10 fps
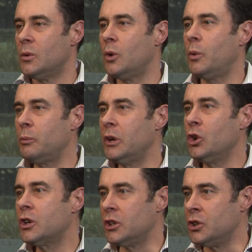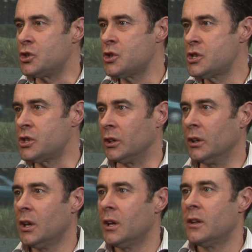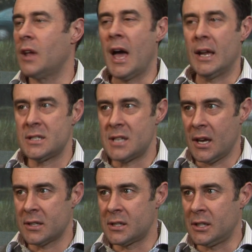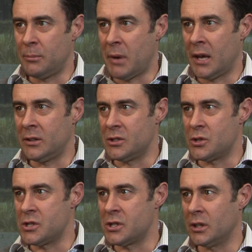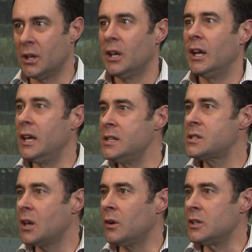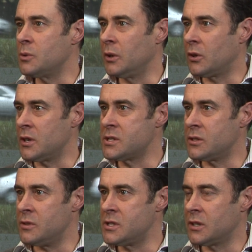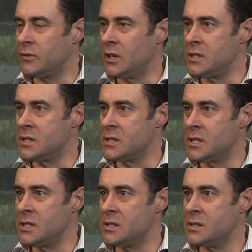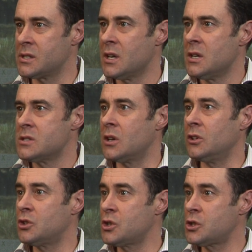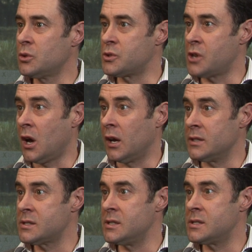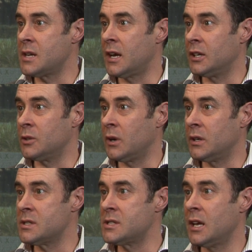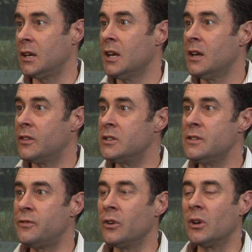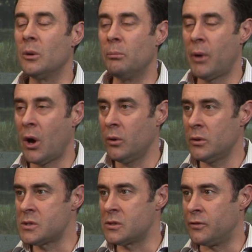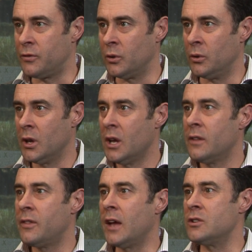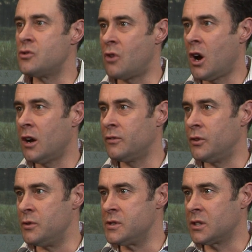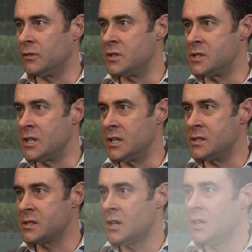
Well, when we look at nutrition, undoubtedly bad nutrition is going to increase the risk of these diseases. So nutritional science is starting to understand the different components of food that drive the risk of disease.